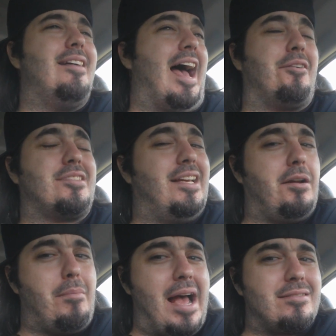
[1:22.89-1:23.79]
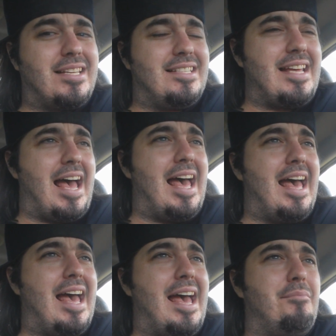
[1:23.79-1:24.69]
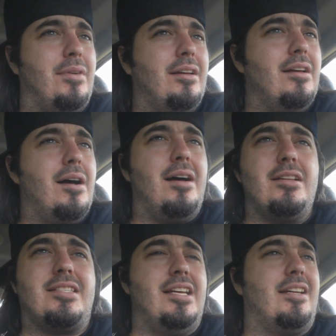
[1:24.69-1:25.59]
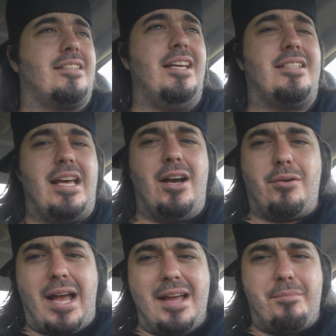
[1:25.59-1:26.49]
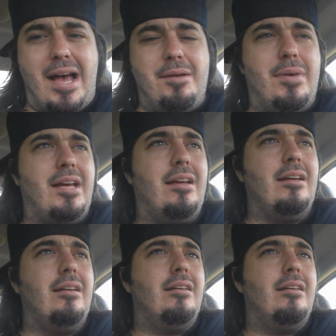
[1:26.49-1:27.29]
Owski and basket time. Tennessee tailgate, baby.